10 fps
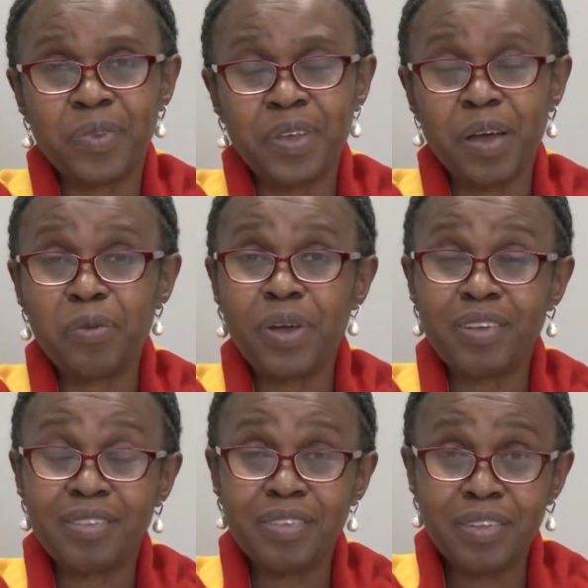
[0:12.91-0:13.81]
and we are
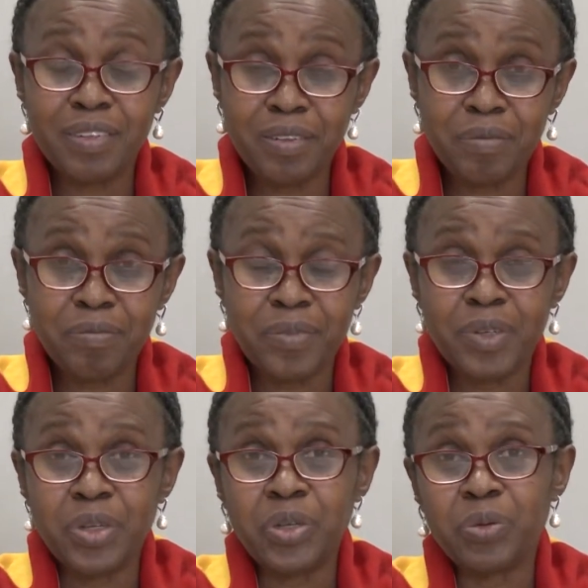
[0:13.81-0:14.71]
still
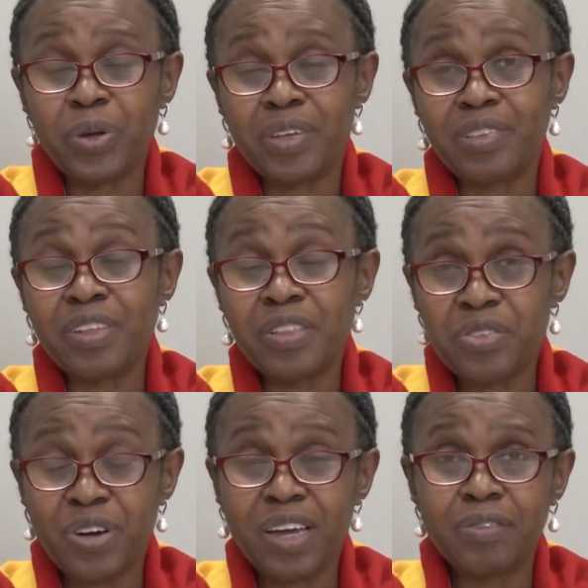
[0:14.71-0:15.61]

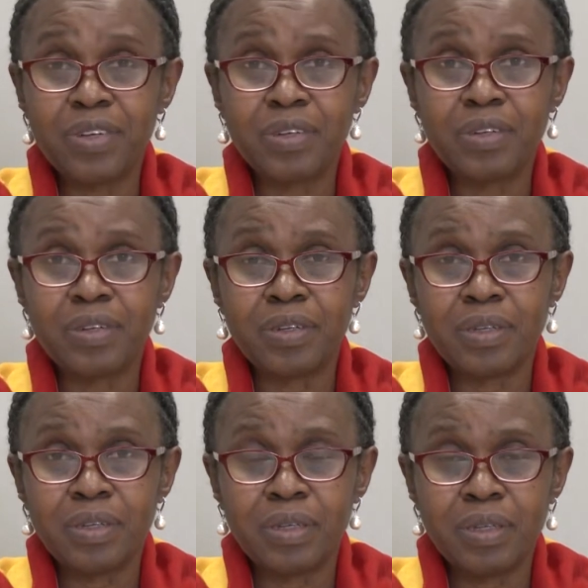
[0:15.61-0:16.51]
thriving,
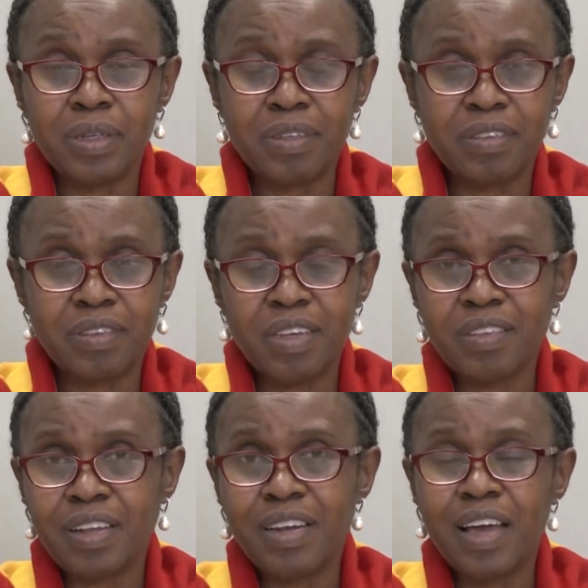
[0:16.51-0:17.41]
it
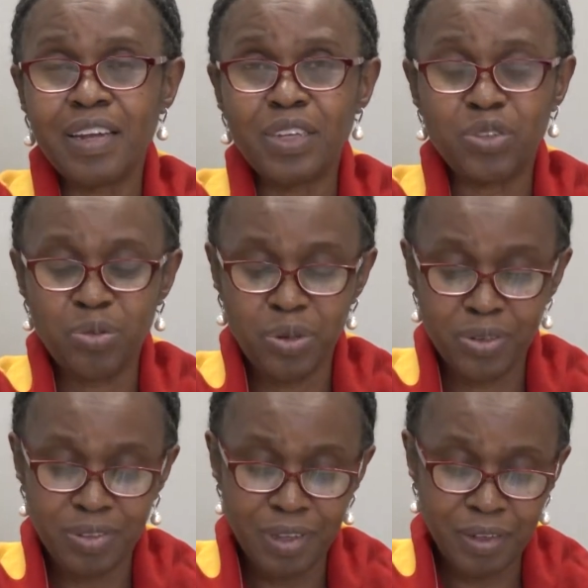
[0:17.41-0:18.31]
says clearly to
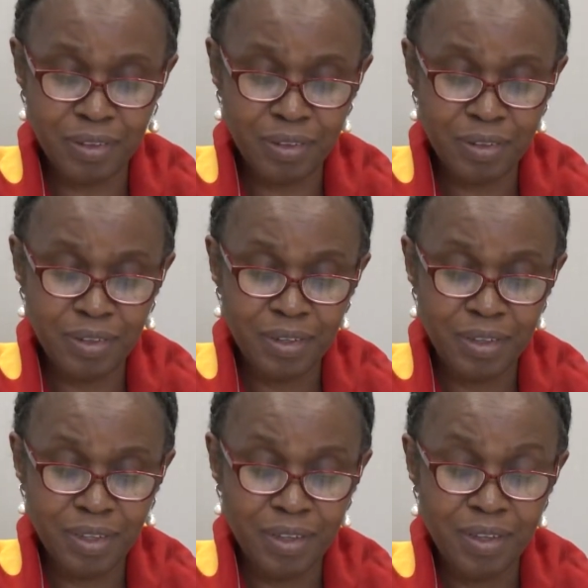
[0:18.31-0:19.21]
us that
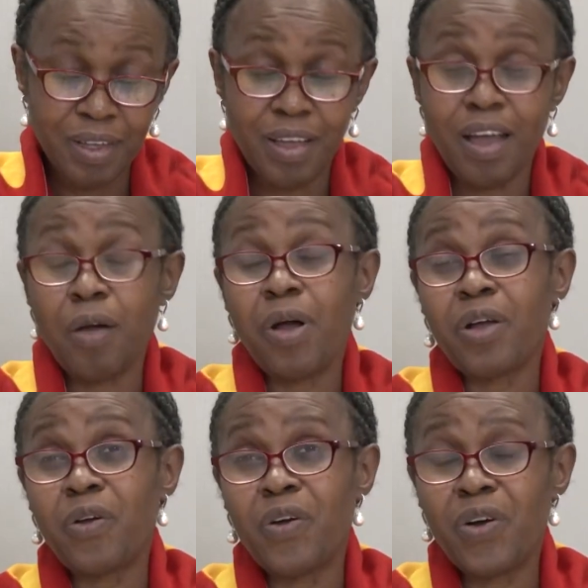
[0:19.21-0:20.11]
our
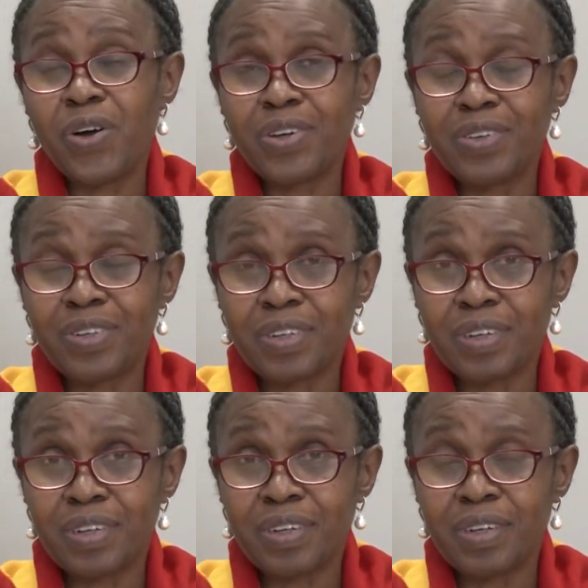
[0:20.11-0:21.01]
God
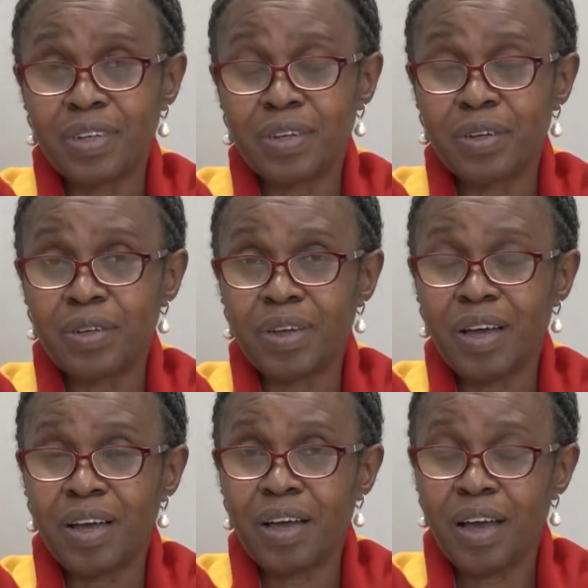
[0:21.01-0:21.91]

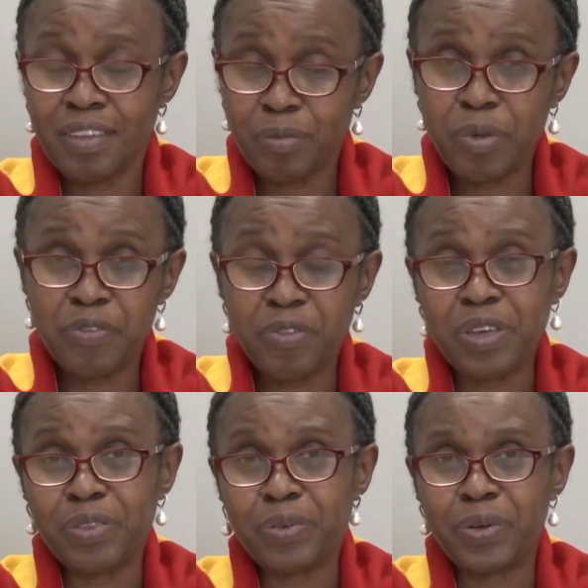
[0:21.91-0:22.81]
has been
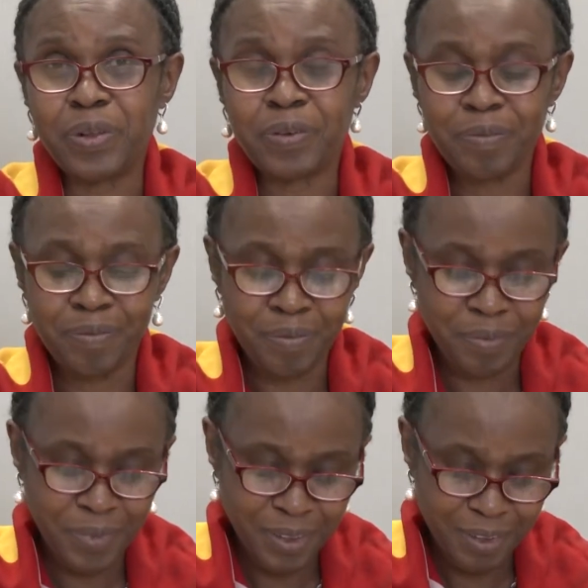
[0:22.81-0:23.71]
faithful.
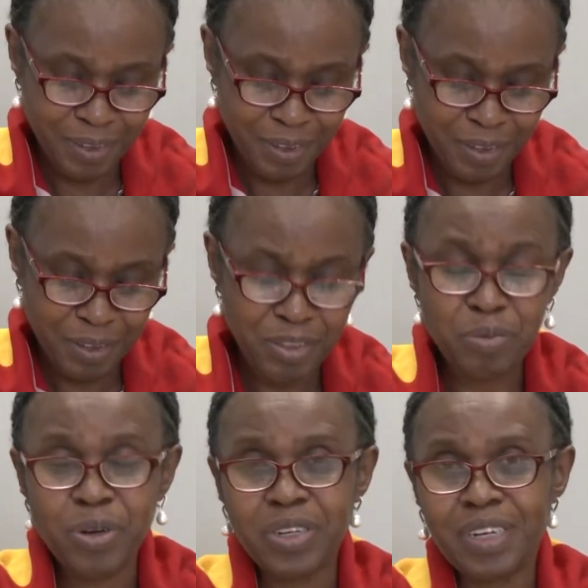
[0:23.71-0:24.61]
This
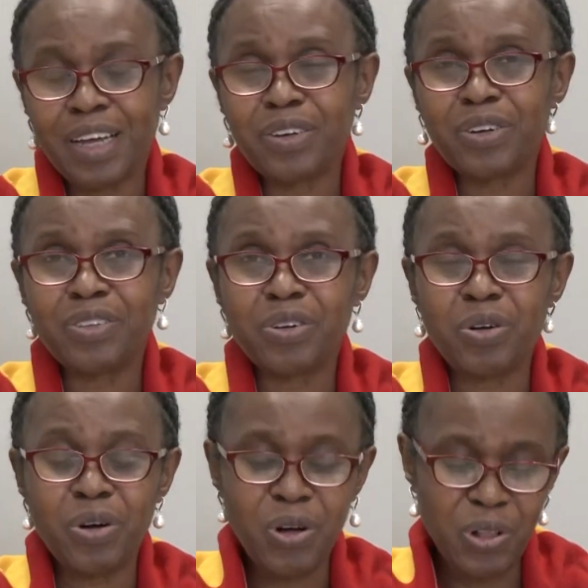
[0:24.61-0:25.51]
morning I got a
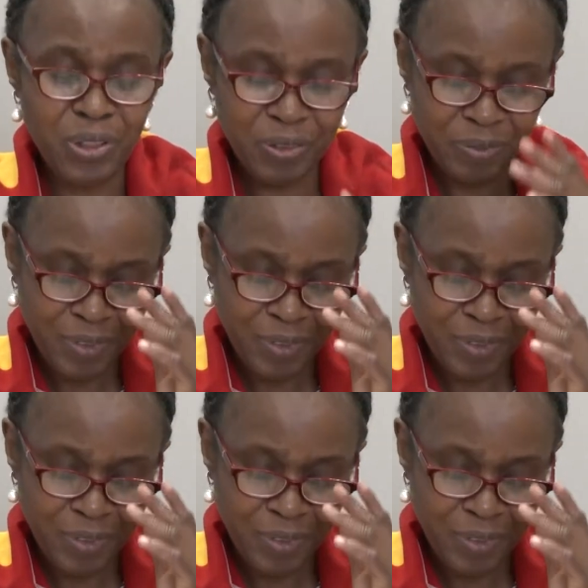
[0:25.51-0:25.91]
call